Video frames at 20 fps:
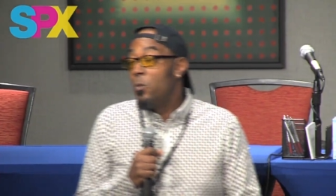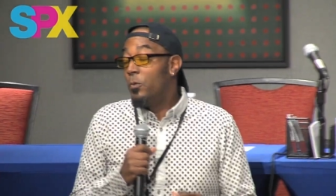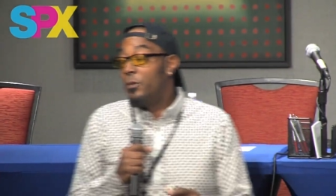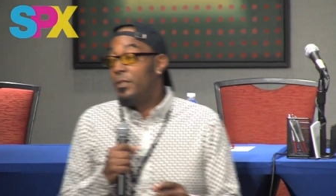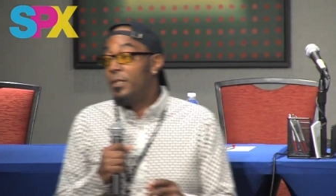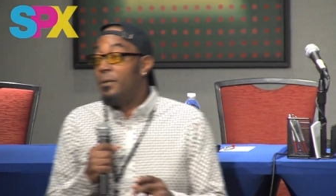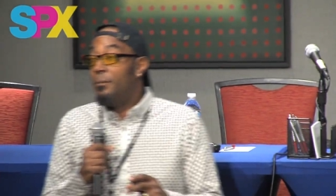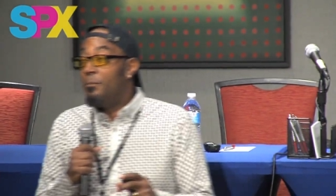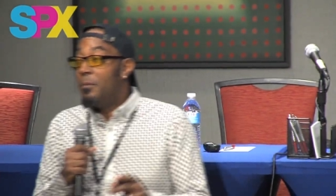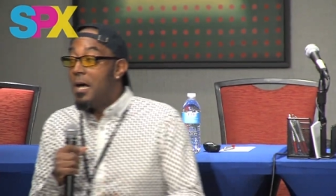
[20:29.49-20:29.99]
with
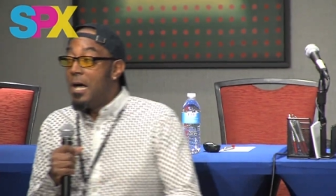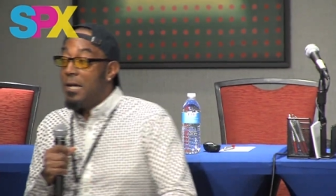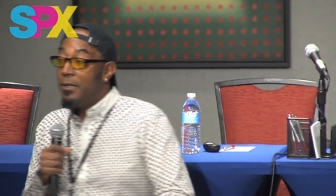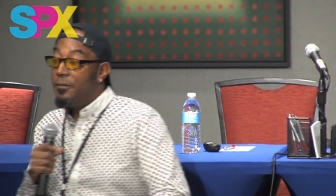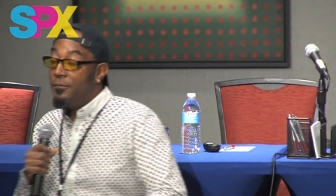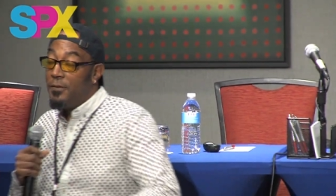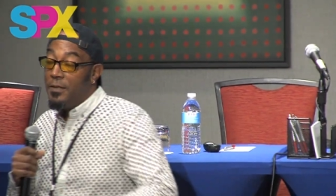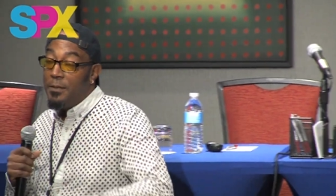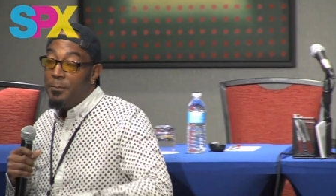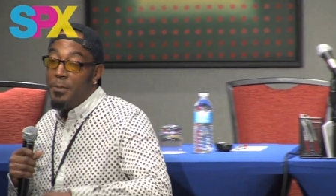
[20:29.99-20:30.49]
the amount
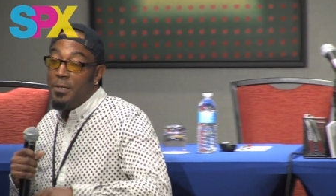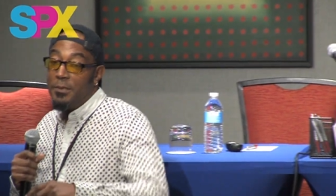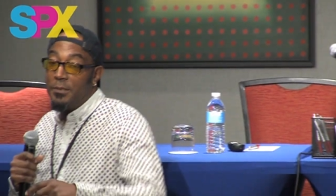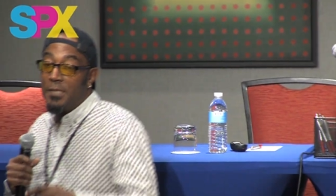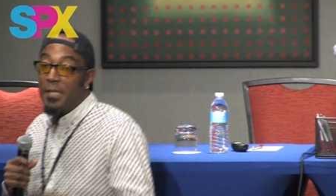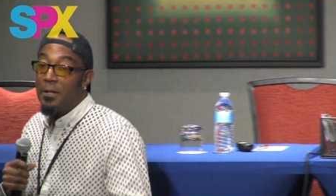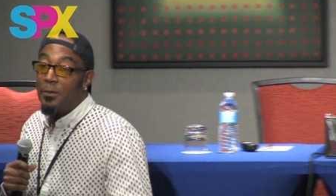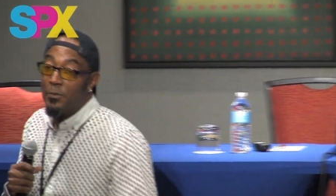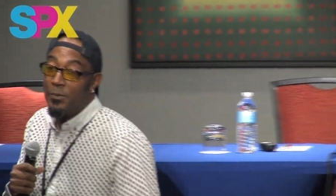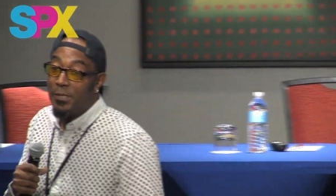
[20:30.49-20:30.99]
of emails
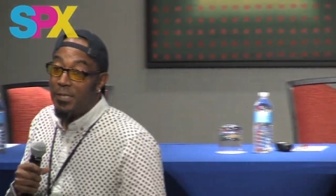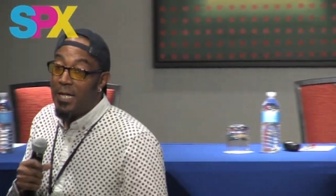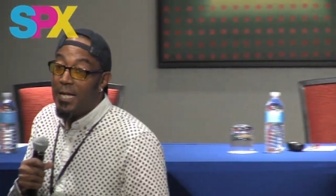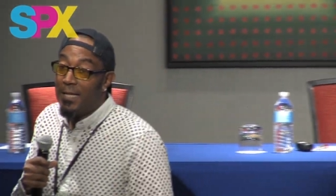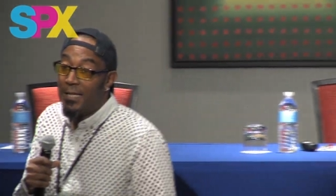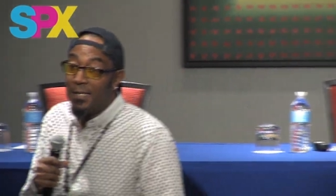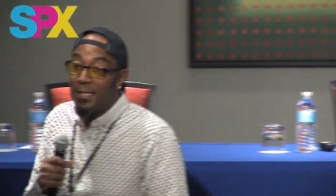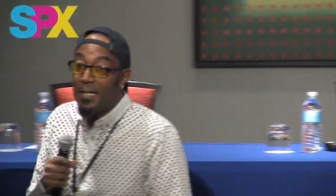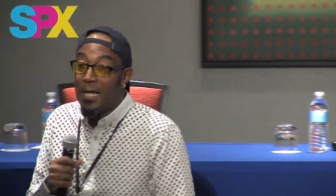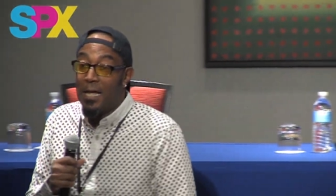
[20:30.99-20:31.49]
I was
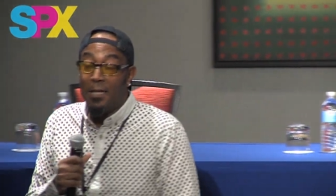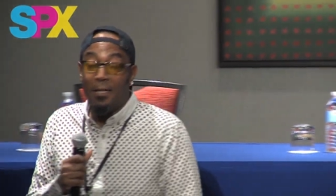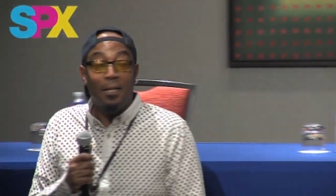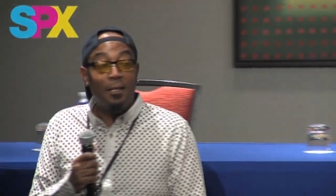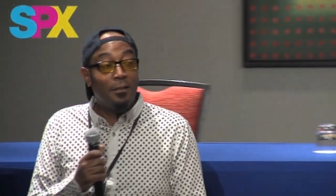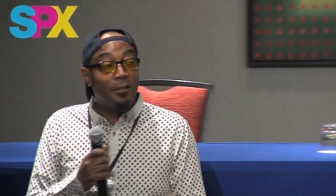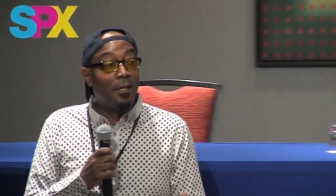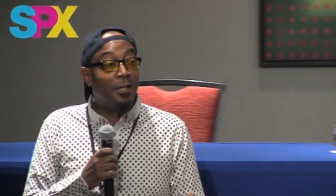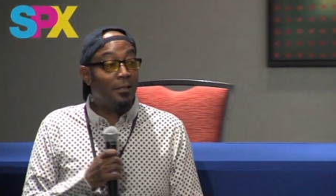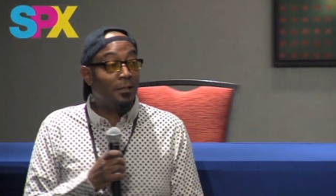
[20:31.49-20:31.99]
getting,
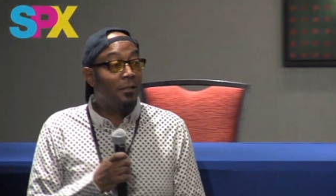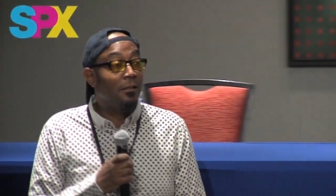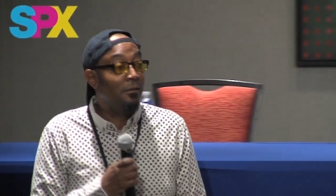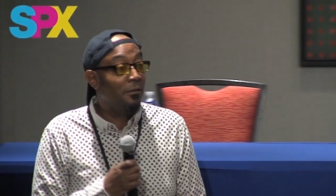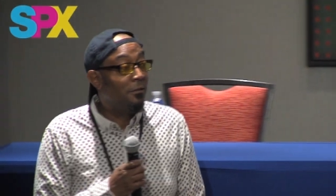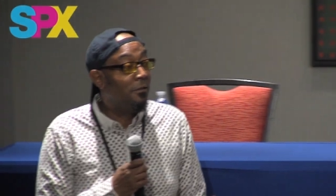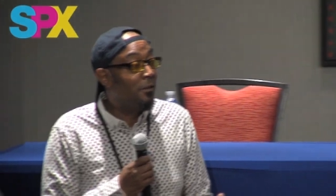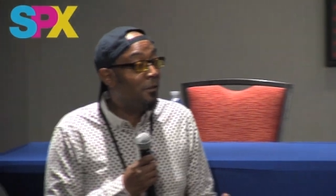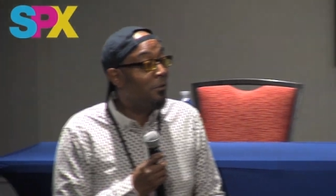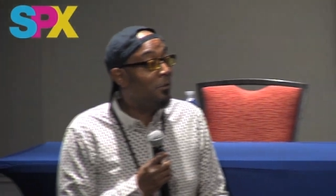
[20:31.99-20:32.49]
like
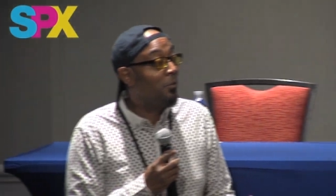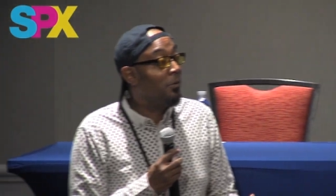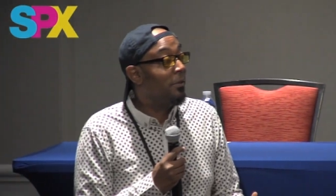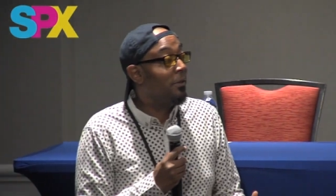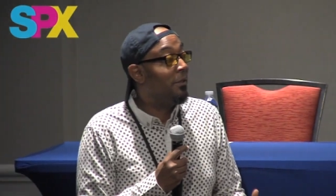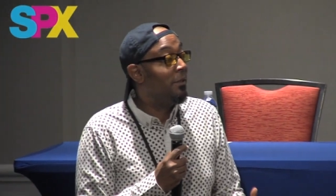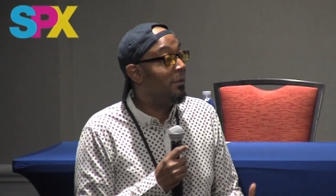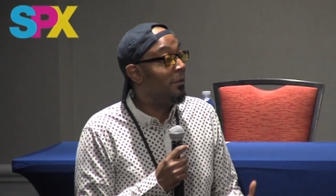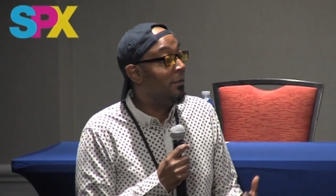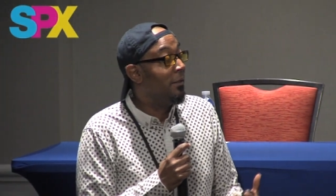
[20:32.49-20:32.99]

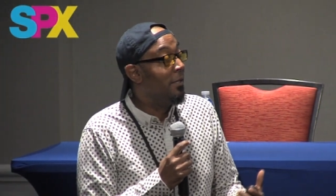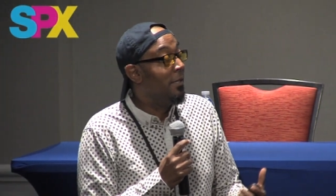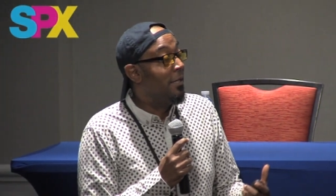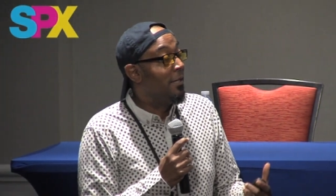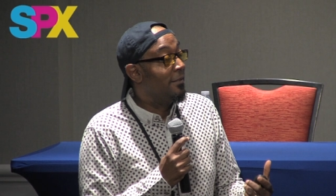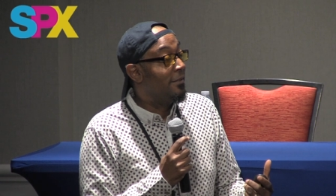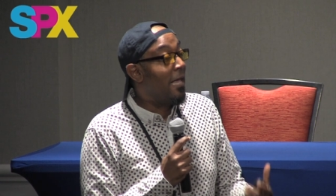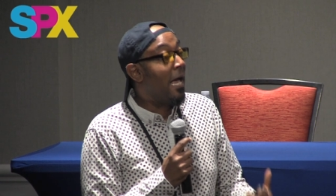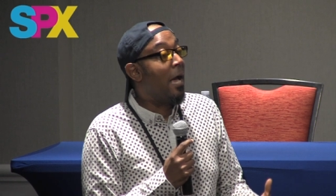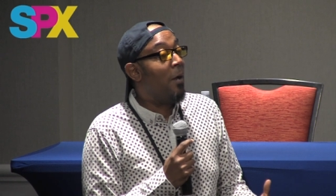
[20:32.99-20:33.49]
literally
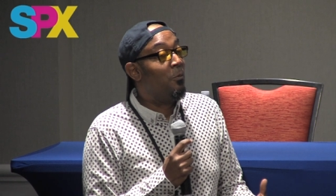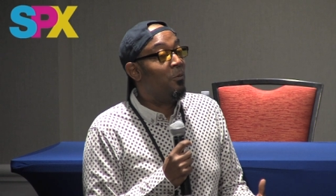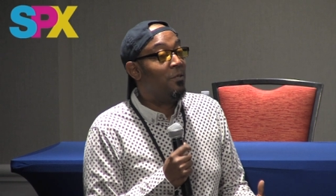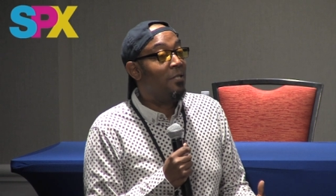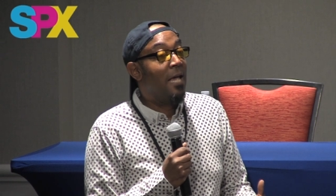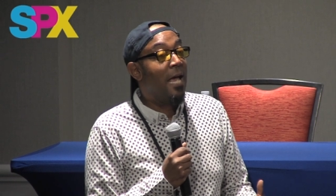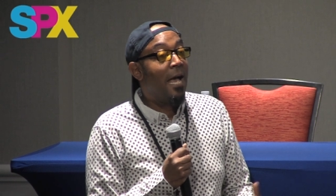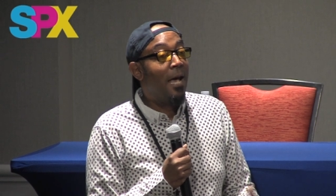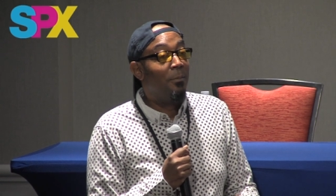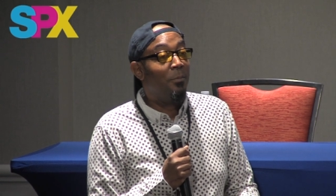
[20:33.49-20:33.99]
that was
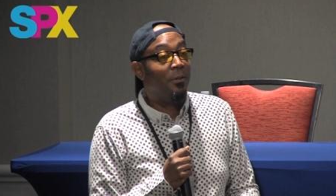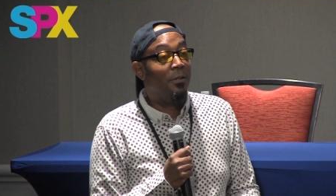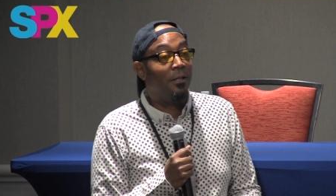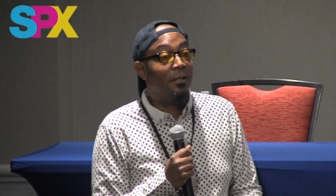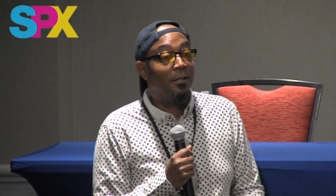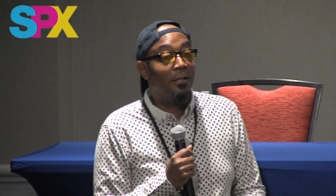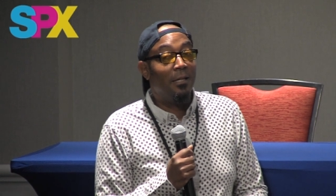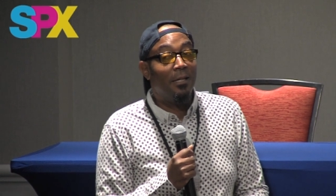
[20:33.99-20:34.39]
happening.